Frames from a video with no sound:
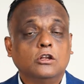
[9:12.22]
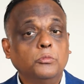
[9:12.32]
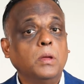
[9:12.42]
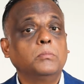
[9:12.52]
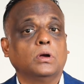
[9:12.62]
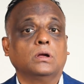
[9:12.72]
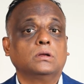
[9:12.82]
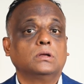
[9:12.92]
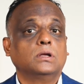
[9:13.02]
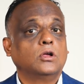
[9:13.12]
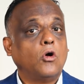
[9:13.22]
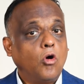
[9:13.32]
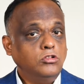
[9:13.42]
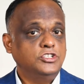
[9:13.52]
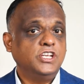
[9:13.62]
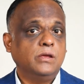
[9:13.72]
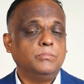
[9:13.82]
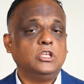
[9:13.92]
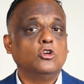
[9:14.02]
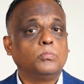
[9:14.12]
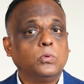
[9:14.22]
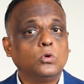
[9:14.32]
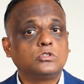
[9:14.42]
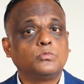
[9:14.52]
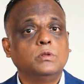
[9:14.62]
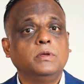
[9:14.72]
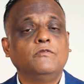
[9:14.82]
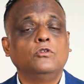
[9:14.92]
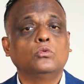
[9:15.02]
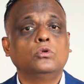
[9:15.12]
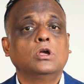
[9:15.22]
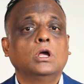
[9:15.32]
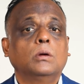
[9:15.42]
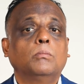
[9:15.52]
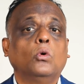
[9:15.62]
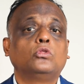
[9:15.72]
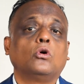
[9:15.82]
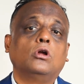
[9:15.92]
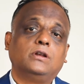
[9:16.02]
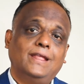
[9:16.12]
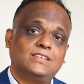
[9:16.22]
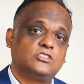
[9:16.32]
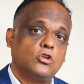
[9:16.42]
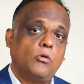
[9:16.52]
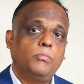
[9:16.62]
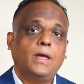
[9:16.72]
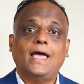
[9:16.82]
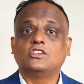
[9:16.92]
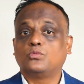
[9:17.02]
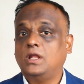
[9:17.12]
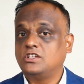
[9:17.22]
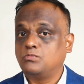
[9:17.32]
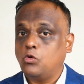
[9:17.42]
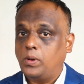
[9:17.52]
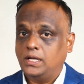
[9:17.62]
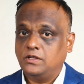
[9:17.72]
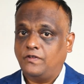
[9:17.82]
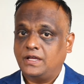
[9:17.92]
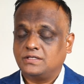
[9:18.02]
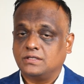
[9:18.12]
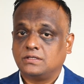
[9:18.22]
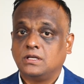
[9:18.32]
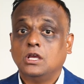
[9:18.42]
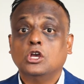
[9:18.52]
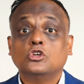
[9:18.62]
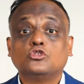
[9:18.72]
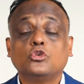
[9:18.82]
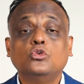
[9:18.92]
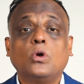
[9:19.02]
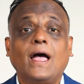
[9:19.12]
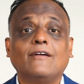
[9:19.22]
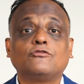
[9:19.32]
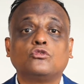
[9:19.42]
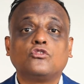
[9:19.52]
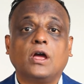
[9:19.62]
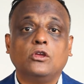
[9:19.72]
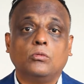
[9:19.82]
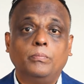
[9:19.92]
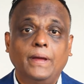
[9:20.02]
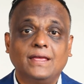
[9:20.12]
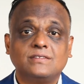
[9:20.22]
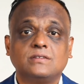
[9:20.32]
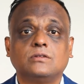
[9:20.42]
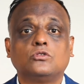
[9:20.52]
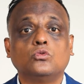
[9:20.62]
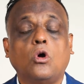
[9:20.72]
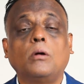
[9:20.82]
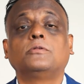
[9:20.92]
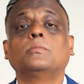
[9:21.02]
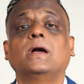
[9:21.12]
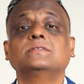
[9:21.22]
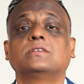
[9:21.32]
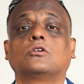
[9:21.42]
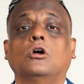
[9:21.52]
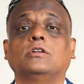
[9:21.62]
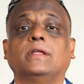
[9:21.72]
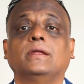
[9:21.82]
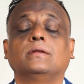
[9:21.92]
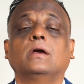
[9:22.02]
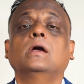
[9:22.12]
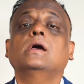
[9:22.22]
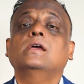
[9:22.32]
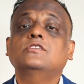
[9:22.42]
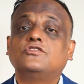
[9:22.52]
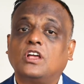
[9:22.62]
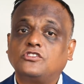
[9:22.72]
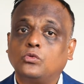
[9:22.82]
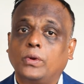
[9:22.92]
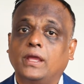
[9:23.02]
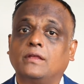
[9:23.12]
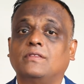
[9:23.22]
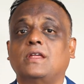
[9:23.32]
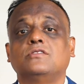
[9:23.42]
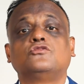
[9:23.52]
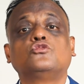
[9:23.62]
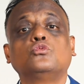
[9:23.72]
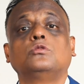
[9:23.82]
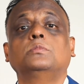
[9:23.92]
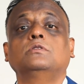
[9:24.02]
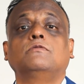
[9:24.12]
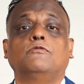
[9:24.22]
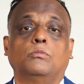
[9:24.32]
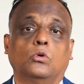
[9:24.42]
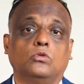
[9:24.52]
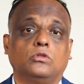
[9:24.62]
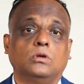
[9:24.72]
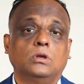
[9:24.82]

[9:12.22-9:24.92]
Remember, on GMB, your posts will be viewed both on desktop as well as mobile devices. So you have to try your best to optimize the content in such a way that it's suitable for both.